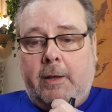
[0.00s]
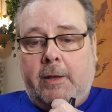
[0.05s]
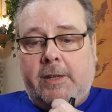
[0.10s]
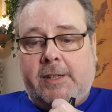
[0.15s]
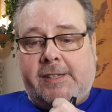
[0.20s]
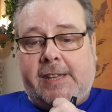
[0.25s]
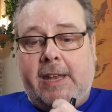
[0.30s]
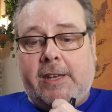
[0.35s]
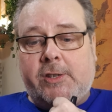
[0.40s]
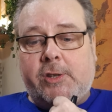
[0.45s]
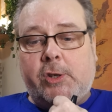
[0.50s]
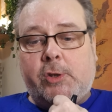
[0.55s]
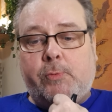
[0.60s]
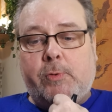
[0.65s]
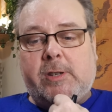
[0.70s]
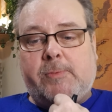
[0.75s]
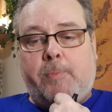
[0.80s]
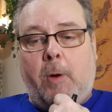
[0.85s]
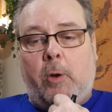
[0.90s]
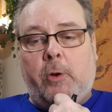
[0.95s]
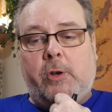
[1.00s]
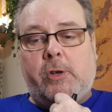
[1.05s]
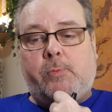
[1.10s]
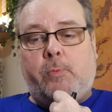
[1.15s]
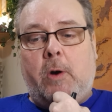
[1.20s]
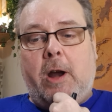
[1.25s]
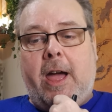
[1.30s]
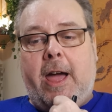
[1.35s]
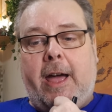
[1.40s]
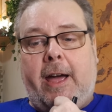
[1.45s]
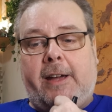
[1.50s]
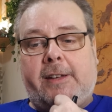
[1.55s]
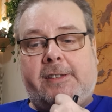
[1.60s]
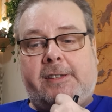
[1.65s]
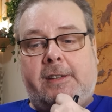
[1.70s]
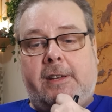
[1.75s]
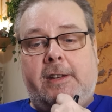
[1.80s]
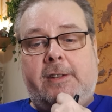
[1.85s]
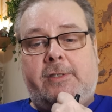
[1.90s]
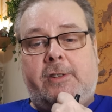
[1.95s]
Census respondents were
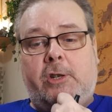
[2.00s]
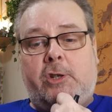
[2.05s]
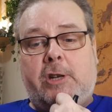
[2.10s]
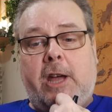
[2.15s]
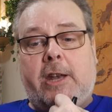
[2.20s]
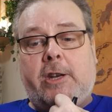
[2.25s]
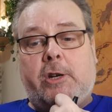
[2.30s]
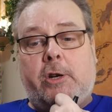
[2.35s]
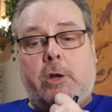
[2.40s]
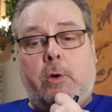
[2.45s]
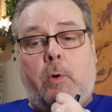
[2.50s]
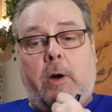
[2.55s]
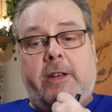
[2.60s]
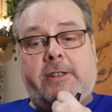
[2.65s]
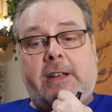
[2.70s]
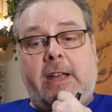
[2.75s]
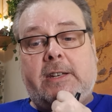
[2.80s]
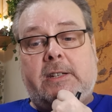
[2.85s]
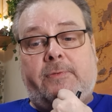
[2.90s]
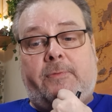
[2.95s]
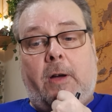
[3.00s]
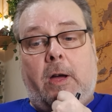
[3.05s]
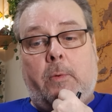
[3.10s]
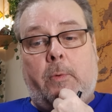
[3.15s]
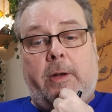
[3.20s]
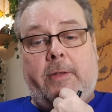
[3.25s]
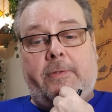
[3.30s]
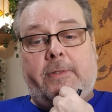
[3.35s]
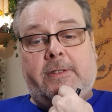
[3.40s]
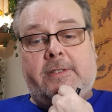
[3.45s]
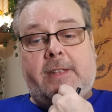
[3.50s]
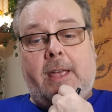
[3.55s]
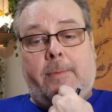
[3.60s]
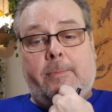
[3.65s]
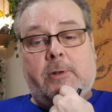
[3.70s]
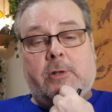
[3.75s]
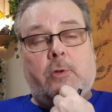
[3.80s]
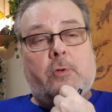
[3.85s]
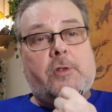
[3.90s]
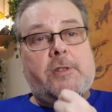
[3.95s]
asked, is the gender you identify with the same
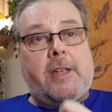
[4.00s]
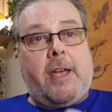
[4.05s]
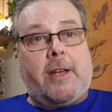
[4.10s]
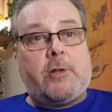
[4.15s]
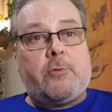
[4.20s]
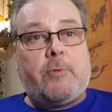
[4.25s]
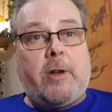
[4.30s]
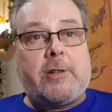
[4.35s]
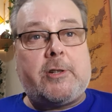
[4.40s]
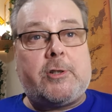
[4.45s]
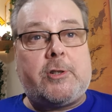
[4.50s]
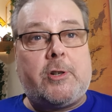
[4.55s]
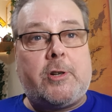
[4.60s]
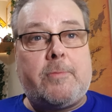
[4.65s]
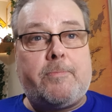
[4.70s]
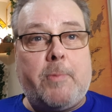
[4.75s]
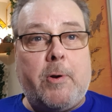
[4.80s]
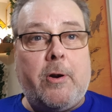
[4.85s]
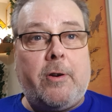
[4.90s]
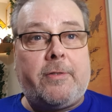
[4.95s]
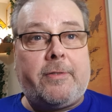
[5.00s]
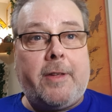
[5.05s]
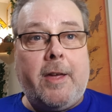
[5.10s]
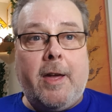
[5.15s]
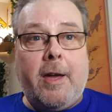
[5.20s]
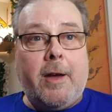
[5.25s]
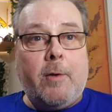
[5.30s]
as your sex registered at birth?